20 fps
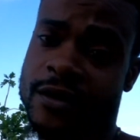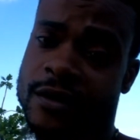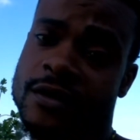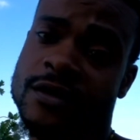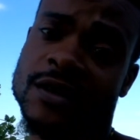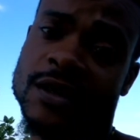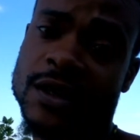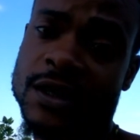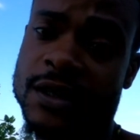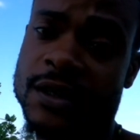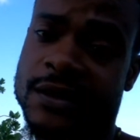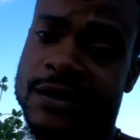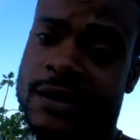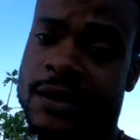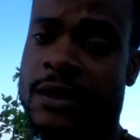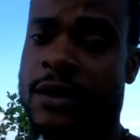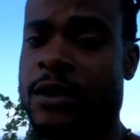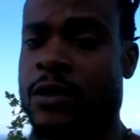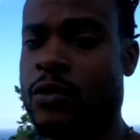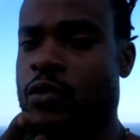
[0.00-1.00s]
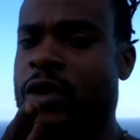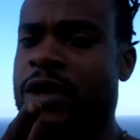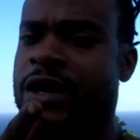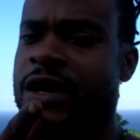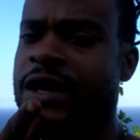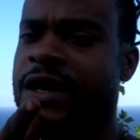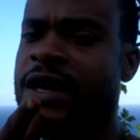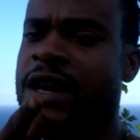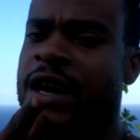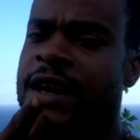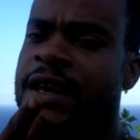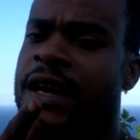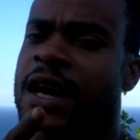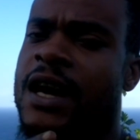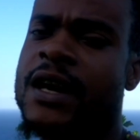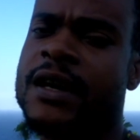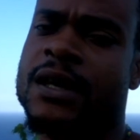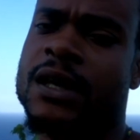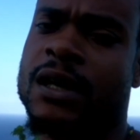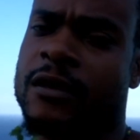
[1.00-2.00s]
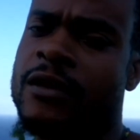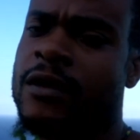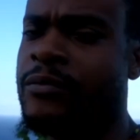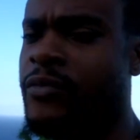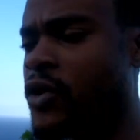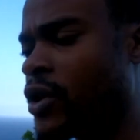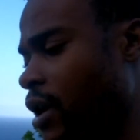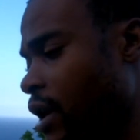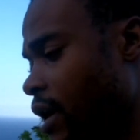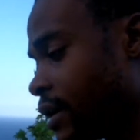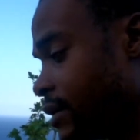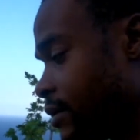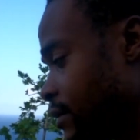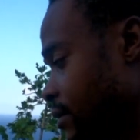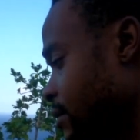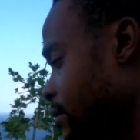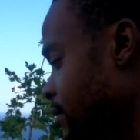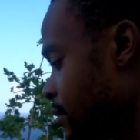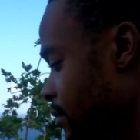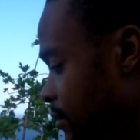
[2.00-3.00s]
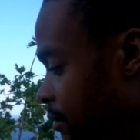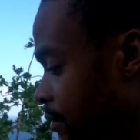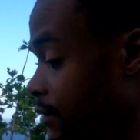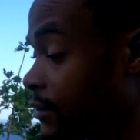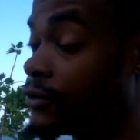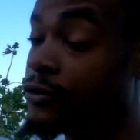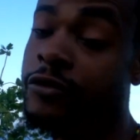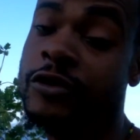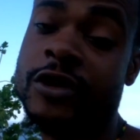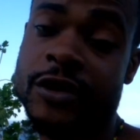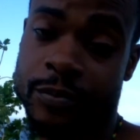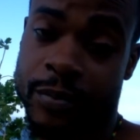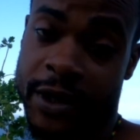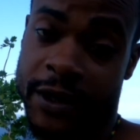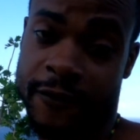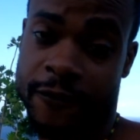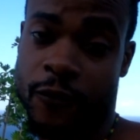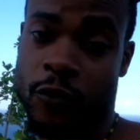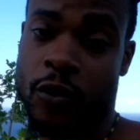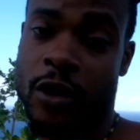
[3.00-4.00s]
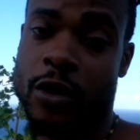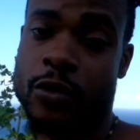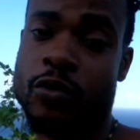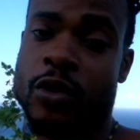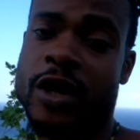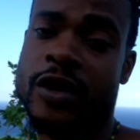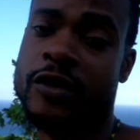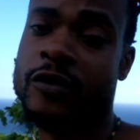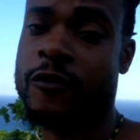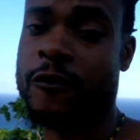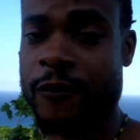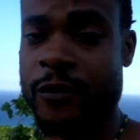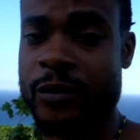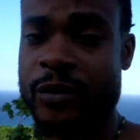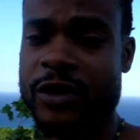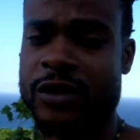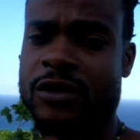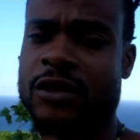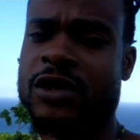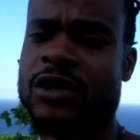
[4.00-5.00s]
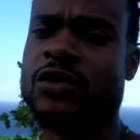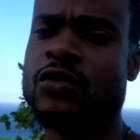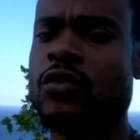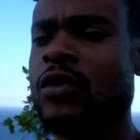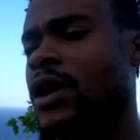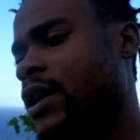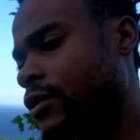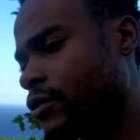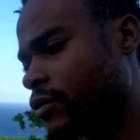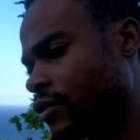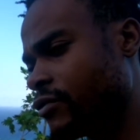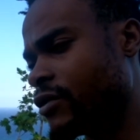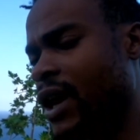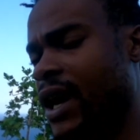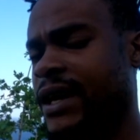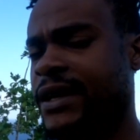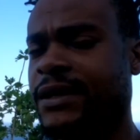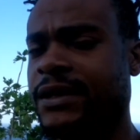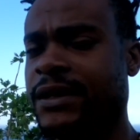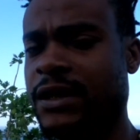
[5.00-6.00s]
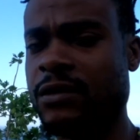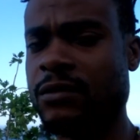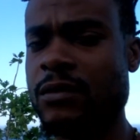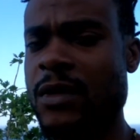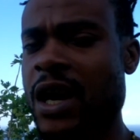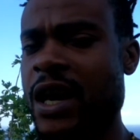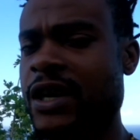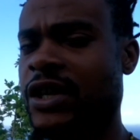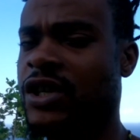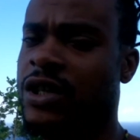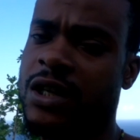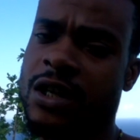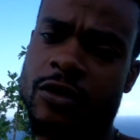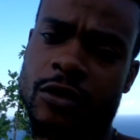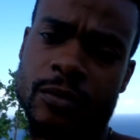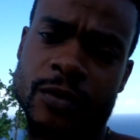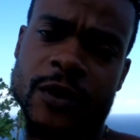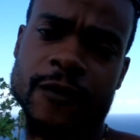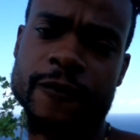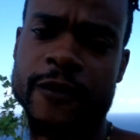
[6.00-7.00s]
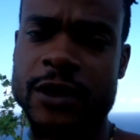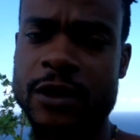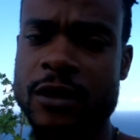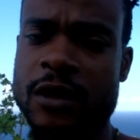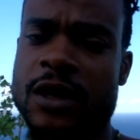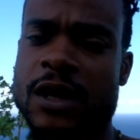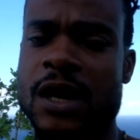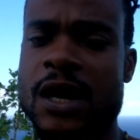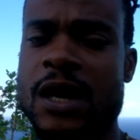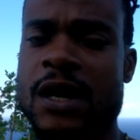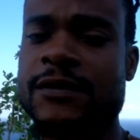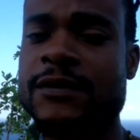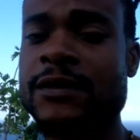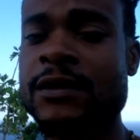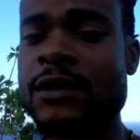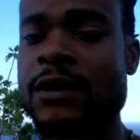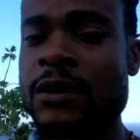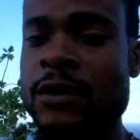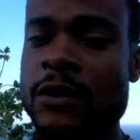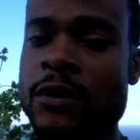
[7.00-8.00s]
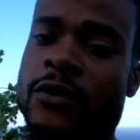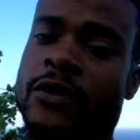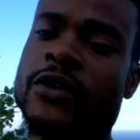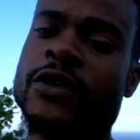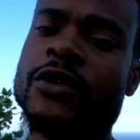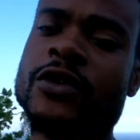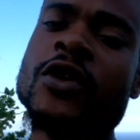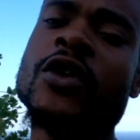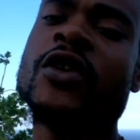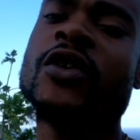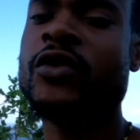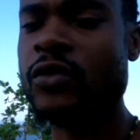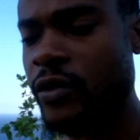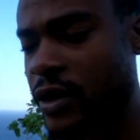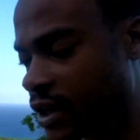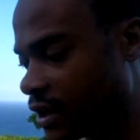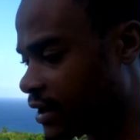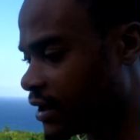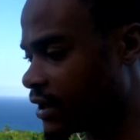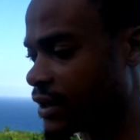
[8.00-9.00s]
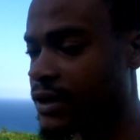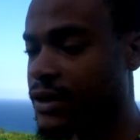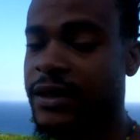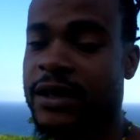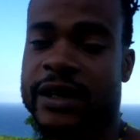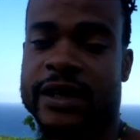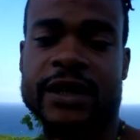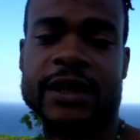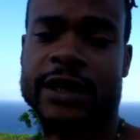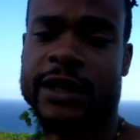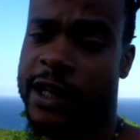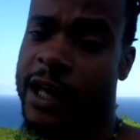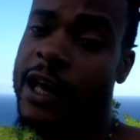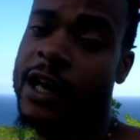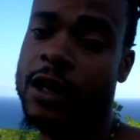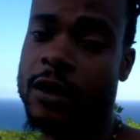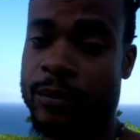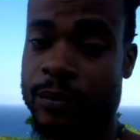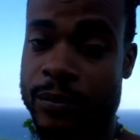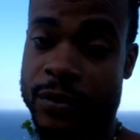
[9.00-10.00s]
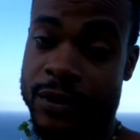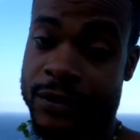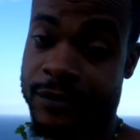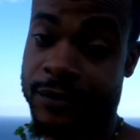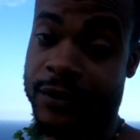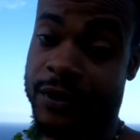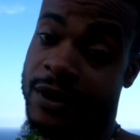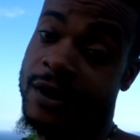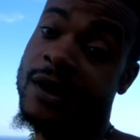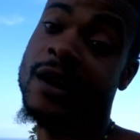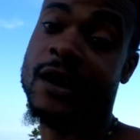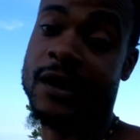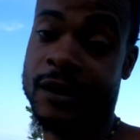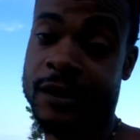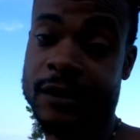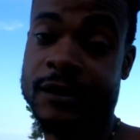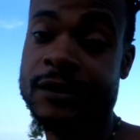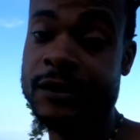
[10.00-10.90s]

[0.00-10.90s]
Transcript: Is it? Whether they're yard or abroad, respect for one what do for me. Just go and do the right thing by share up the video because you don't know a thing said it help. Yeah.